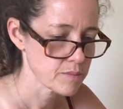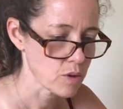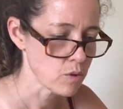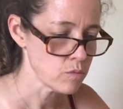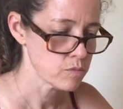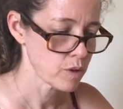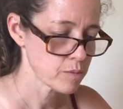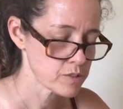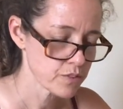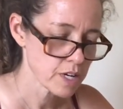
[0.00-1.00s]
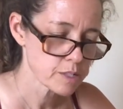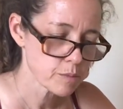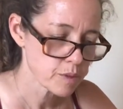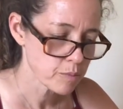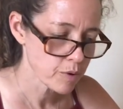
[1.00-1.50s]
Oh, almost forgot to
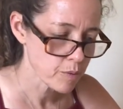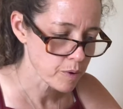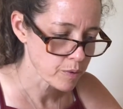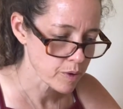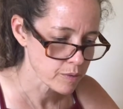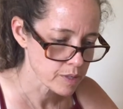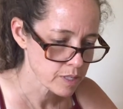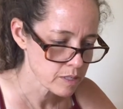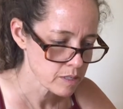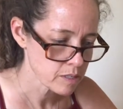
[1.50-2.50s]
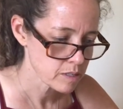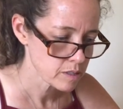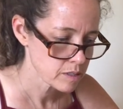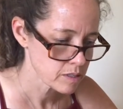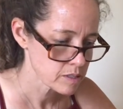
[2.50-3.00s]
put the promo code in.
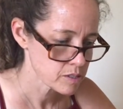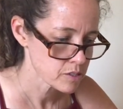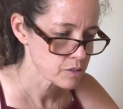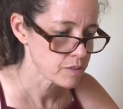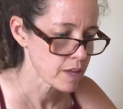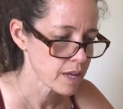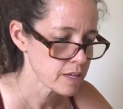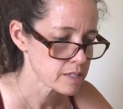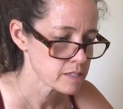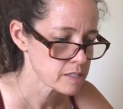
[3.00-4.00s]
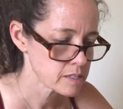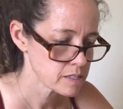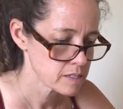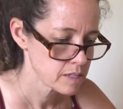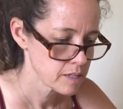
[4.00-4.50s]
Let's do that.
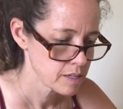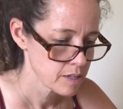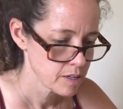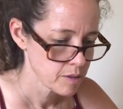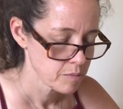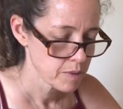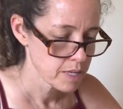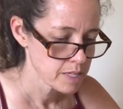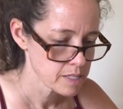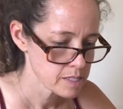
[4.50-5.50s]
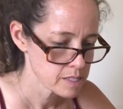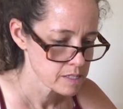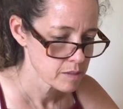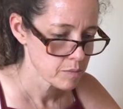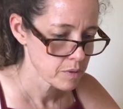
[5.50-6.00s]
Paste,
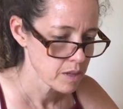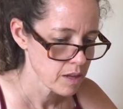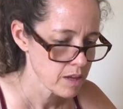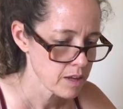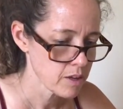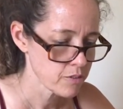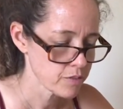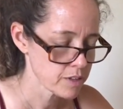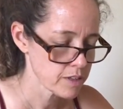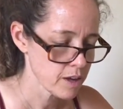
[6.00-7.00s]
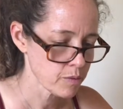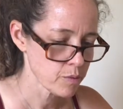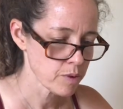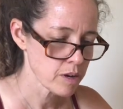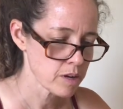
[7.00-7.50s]
apply. Hopefully that will
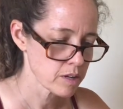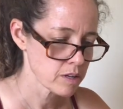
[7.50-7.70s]
work.